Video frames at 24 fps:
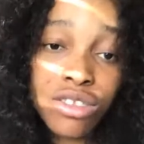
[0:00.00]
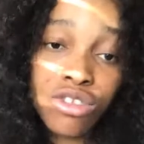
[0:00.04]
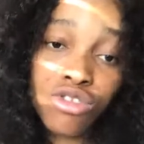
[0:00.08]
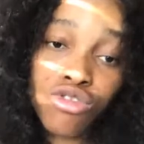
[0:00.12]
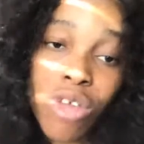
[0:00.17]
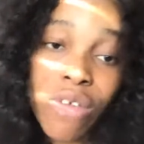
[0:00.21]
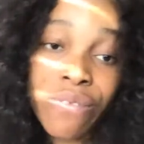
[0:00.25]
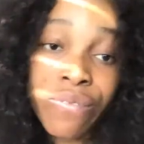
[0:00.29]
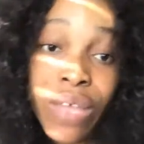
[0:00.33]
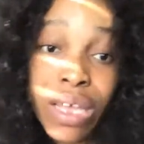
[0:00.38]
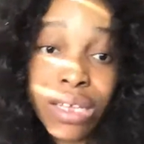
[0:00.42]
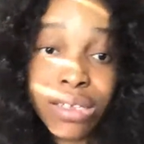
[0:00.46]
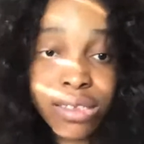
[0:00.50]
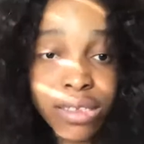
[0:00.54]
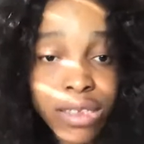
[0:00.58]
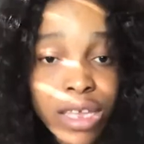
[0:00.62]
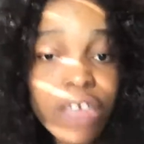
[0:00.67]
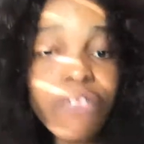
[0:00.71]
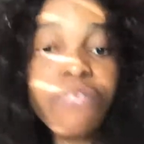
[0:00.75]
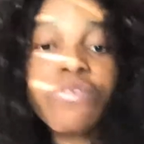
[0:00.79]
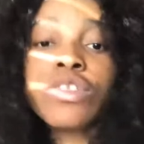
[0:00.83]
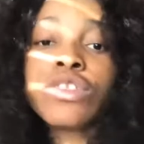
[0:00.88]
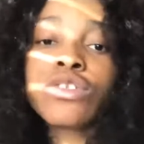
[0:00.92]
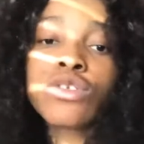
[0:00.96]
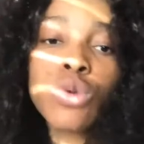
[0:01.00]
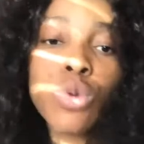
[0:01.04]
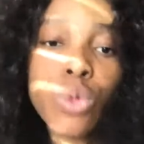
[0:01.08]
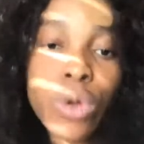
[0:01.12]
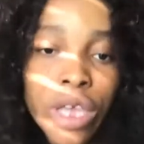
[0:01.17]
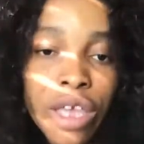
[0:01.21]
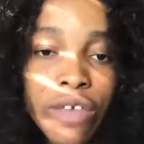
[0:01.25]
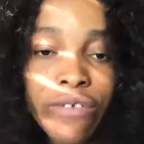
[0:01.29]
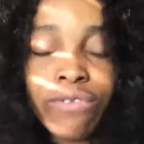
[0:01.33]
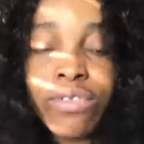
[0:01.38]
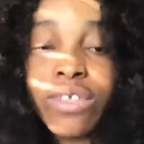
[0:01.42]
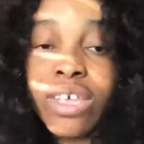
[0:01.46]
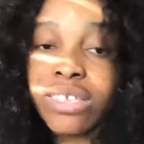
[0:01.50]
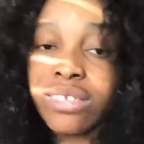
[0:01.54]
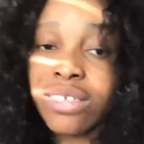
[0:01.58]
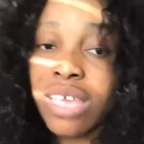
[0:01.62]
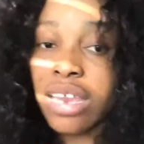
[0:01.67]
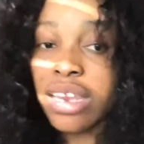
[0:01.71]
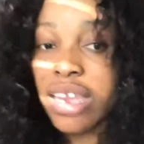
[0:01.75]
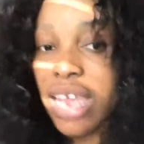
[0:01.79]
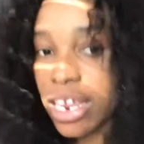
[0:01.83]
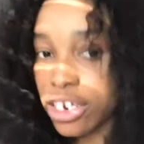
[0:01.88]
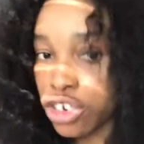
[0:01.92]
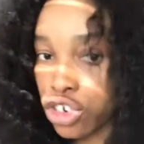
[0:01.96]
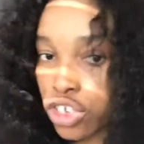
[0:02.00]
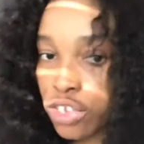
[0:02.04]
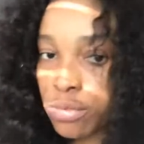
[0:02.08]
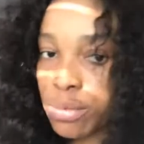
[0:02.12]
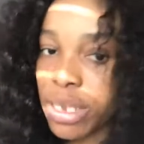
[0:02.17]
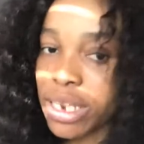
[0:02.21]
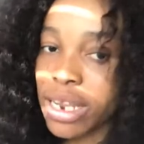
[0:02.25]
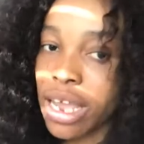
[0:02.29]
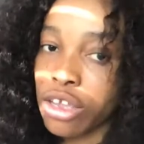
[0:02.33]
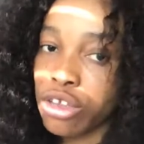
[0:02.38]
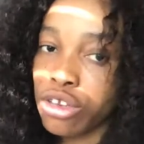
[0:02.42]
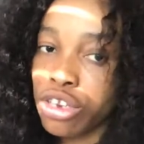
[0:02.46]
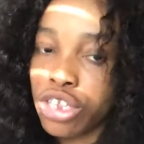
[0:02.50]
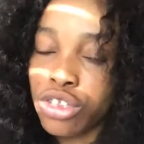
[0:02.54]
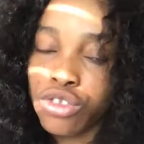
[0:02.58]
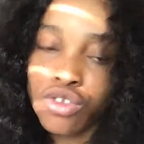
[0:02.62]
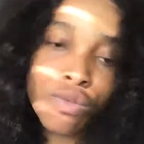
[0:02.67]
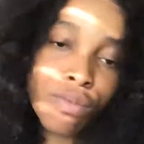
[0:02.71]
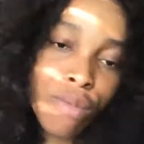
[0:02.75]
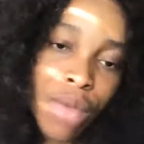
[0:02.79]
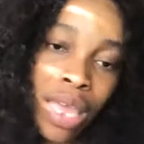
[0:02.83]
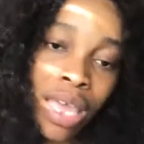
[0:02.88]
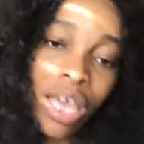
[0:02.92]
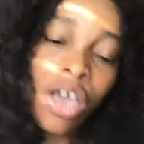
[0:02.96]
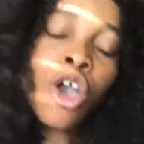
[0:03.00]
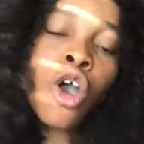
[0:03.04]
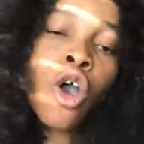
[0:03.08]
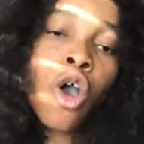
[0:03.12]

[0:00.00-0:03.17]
draft and see if it's okay, if there's any adjustment that you need to make,